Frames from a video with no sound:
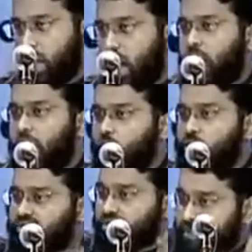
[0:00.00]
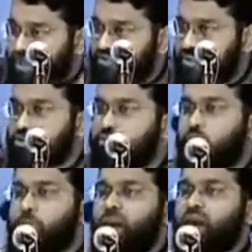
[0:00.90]
Allow us to be of those who
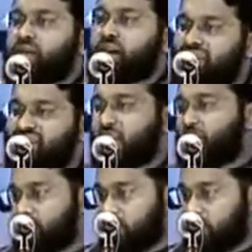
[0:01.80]
repent and accept it.